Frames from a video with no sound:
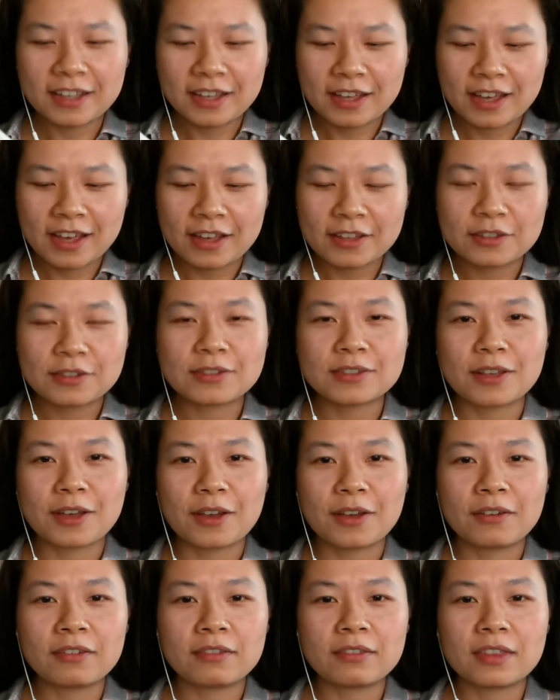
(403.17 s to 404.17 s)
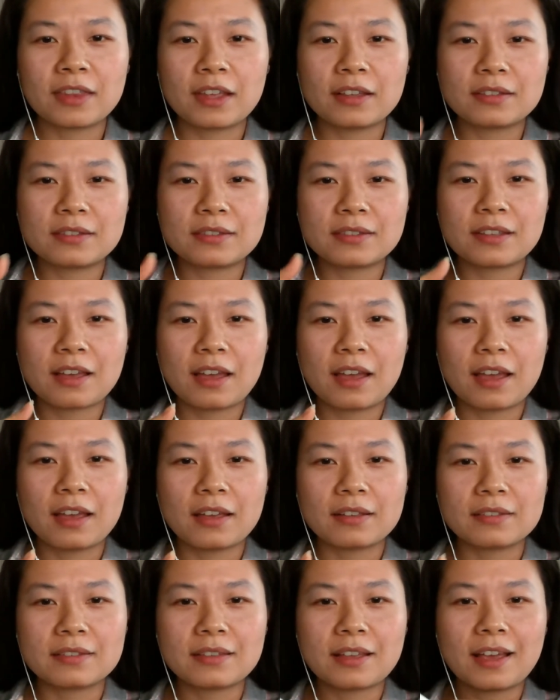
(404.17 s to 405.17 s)
so this
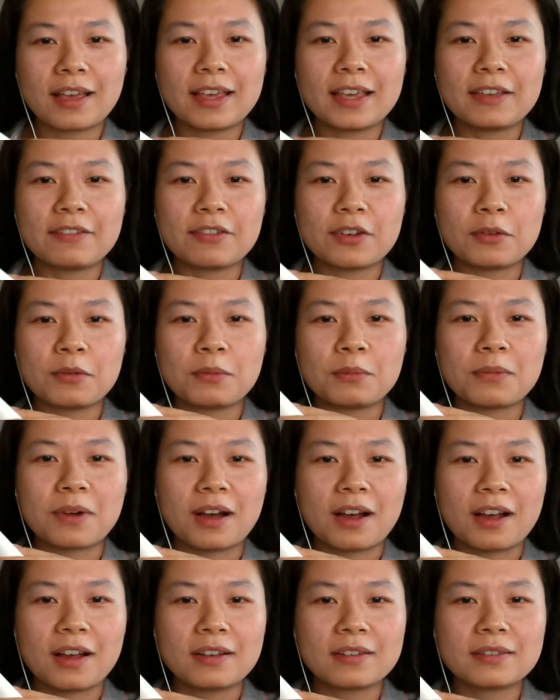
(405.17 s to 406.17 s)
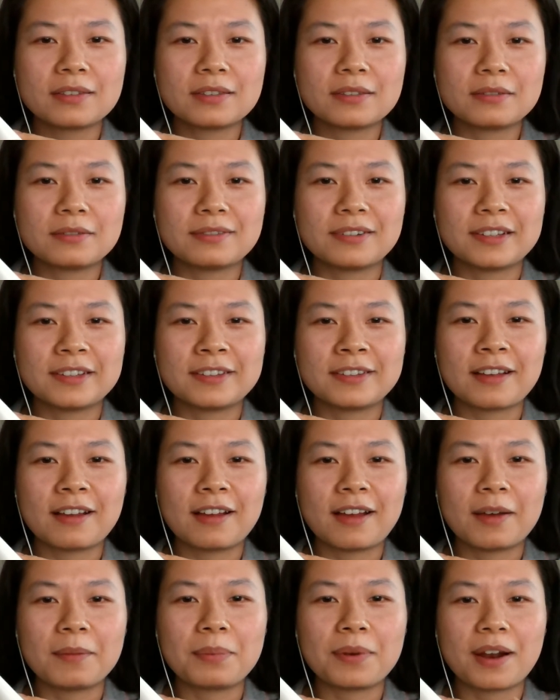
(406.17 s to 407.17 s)
is even worse when
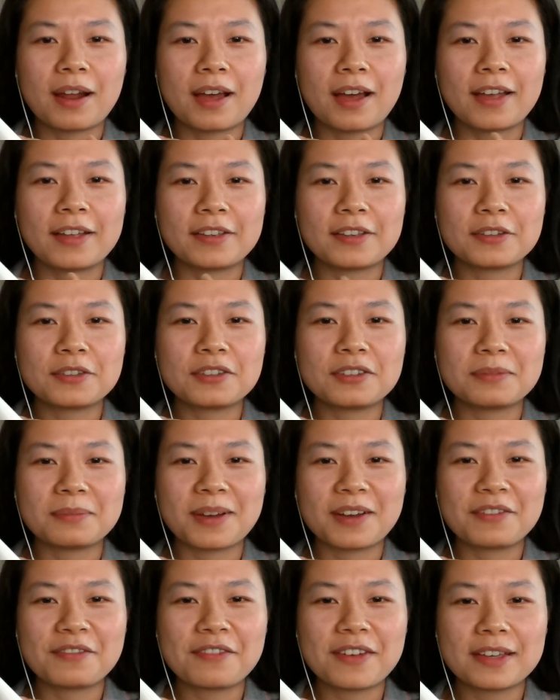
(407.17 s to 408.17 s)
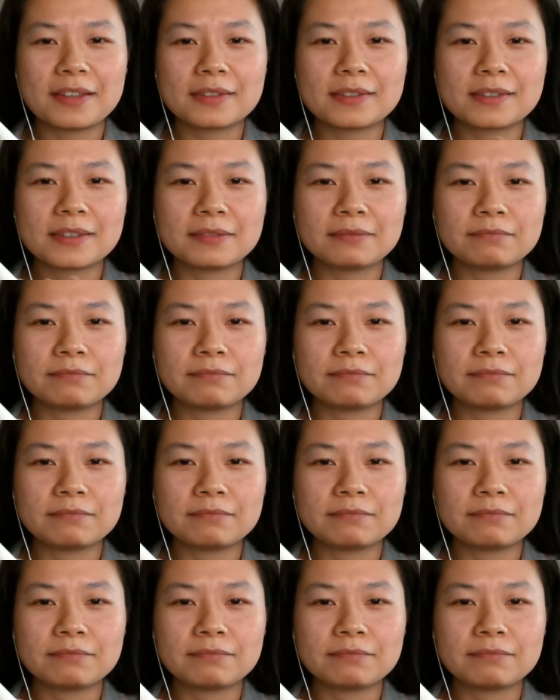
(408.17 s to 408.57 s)
applied to my face.